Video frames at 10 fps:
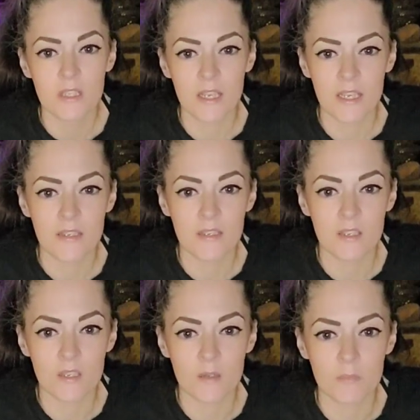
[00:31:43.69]

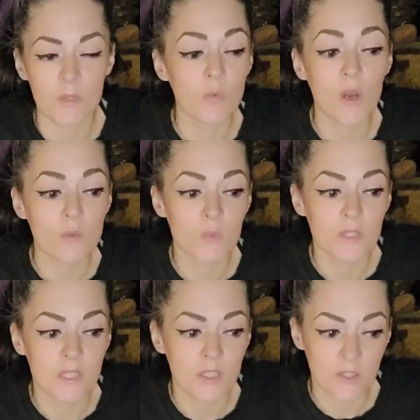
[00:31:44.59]
and be one
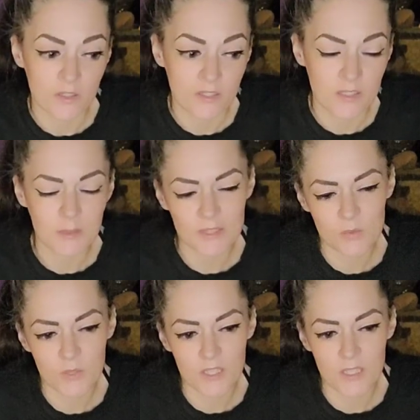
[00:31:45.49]
with the earth,
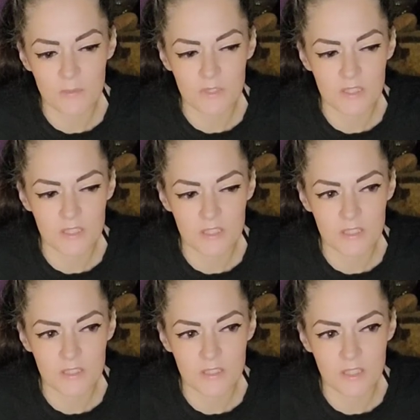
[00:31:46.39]
especially when it comes
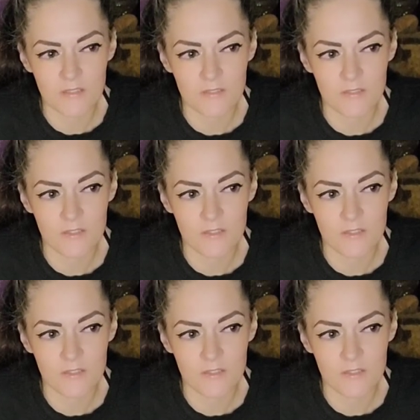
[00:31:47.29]
to stuff